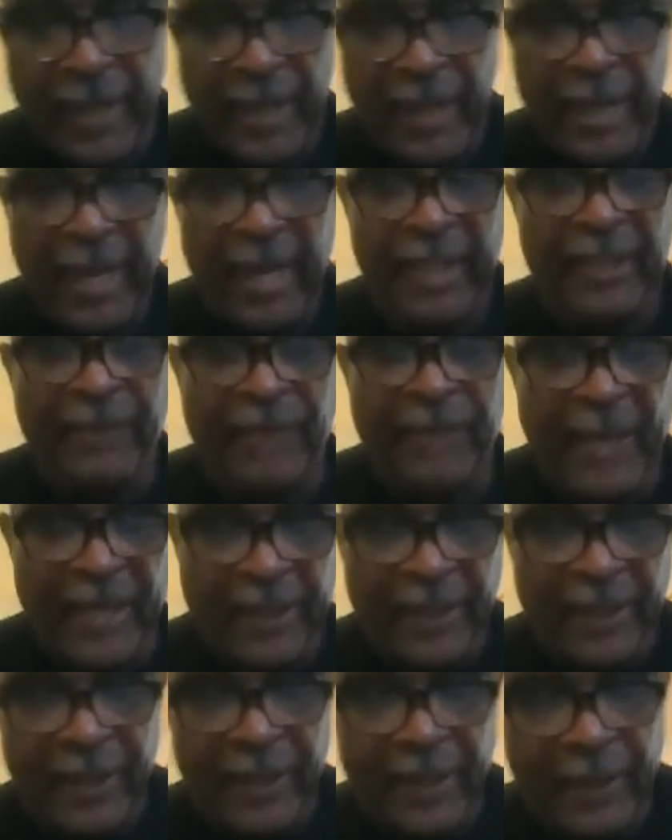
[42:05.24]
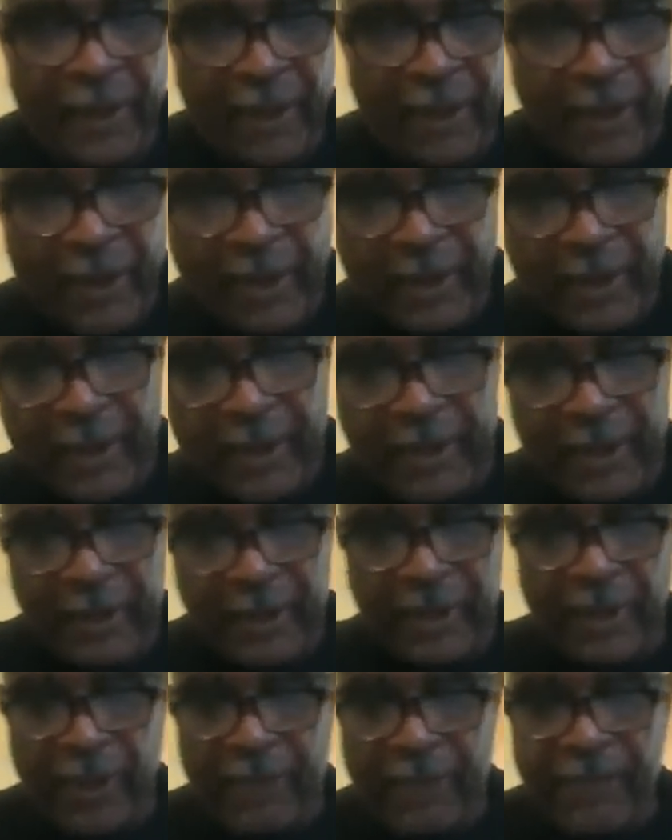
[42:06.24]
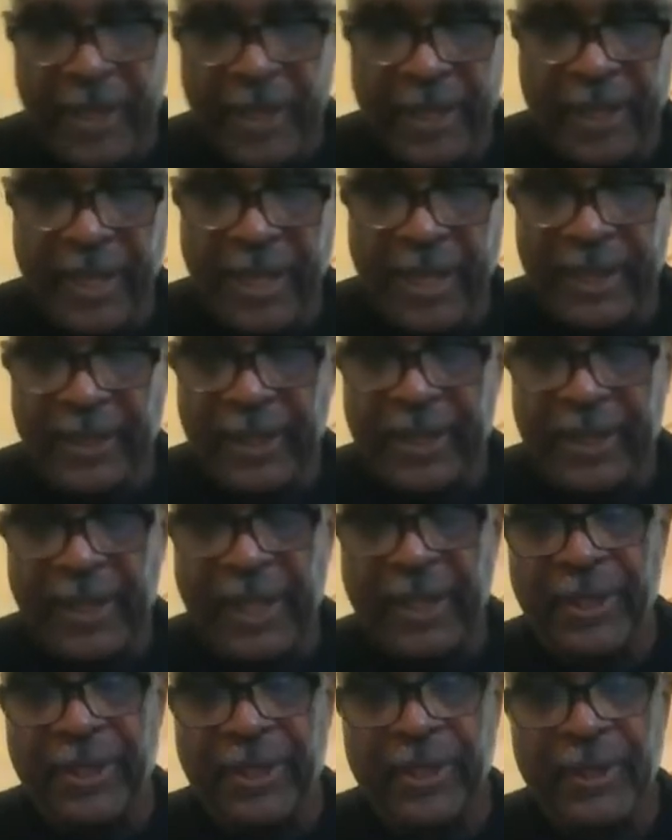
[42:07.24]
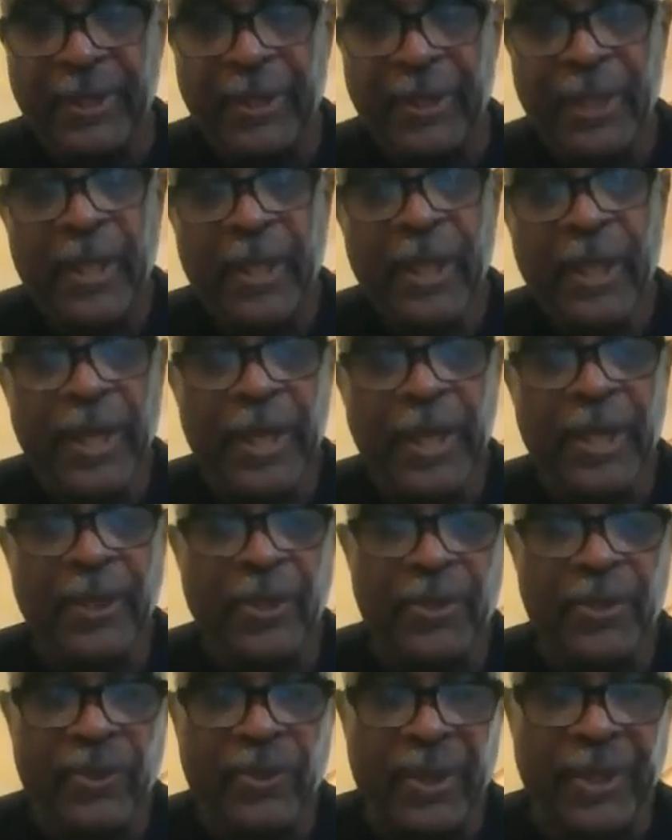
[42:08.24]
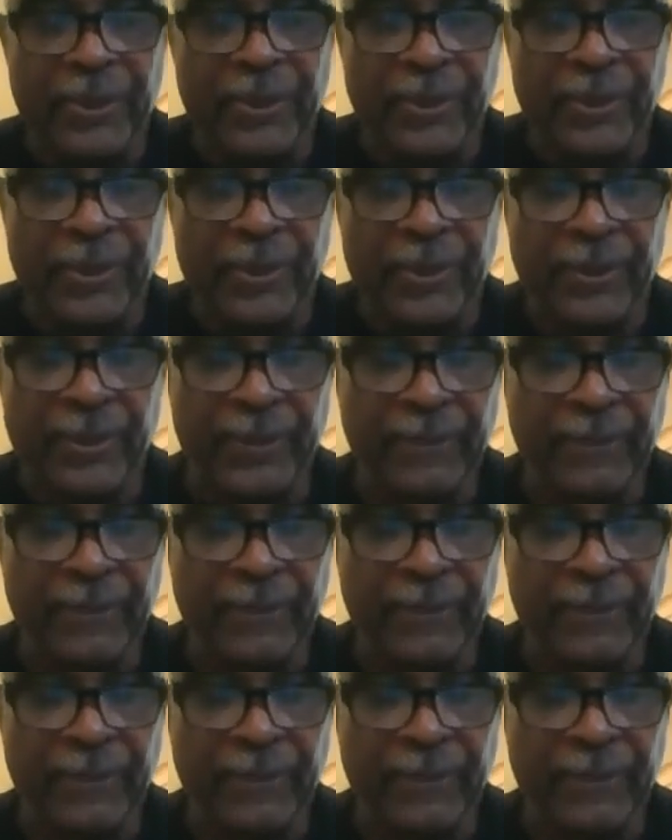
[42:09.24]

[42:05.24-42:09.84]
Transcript: especially early European education in Greece.